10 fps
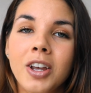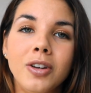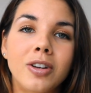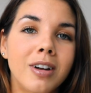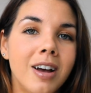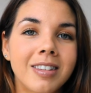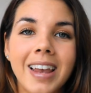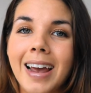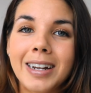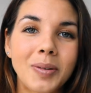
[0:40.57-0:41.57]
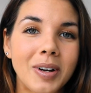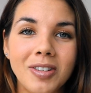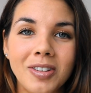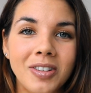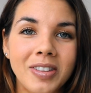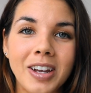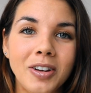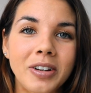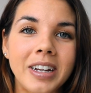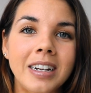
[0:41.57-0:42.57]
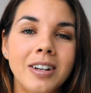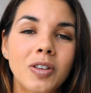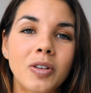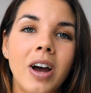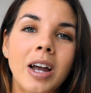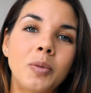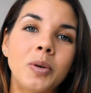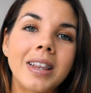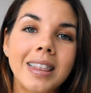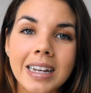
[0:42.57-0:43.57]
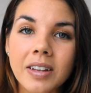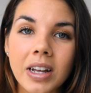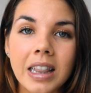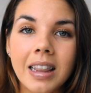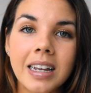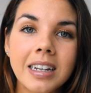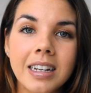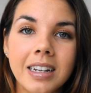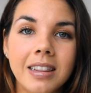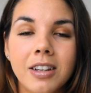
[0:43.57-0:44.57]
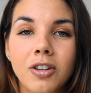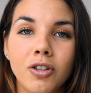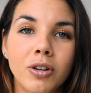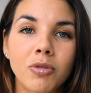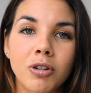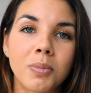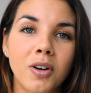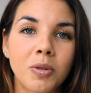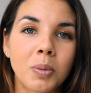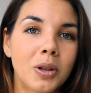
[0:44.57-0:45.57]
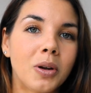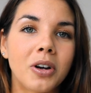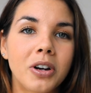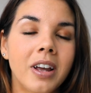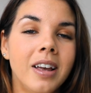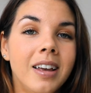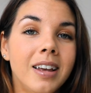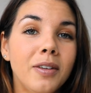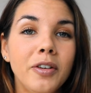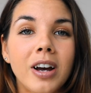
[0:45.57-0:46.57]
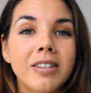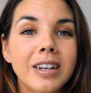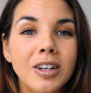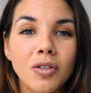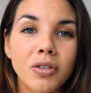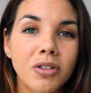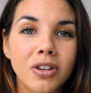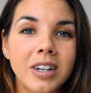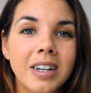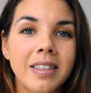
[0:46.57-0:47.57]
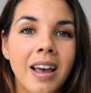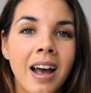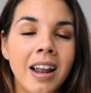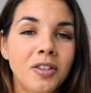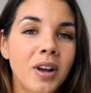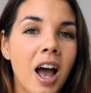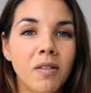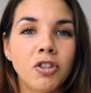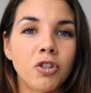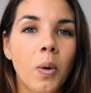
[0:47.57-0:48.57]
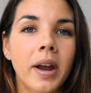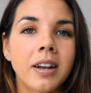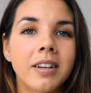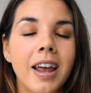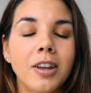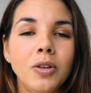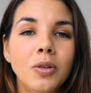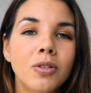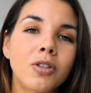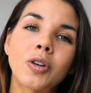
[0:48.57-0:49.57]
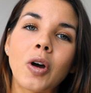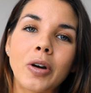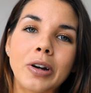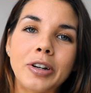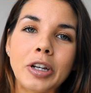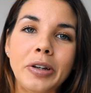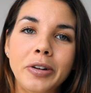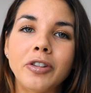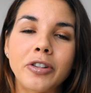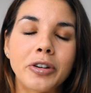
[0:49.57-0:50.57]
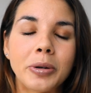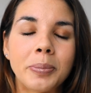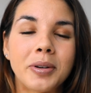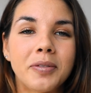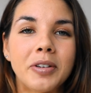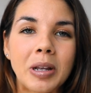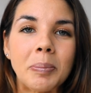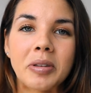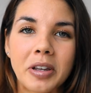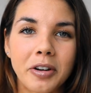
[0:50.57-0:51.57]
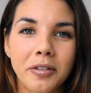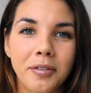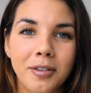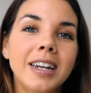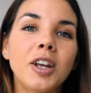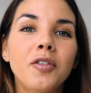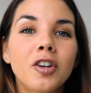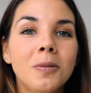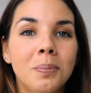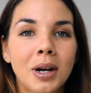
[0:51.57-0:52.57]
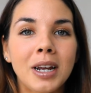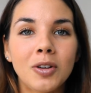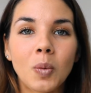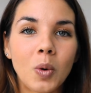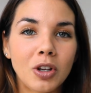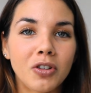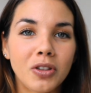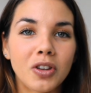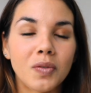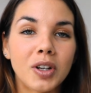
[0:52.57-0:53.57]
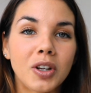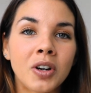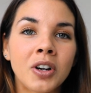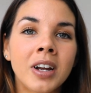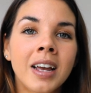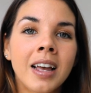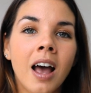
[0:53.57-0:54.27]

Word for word: You can ask any questions that you need. So I will leave a link in the description box below if you guys are interested in that and you haven't joined and use the code YouTube for 10% off. And if you're a brand watching this video,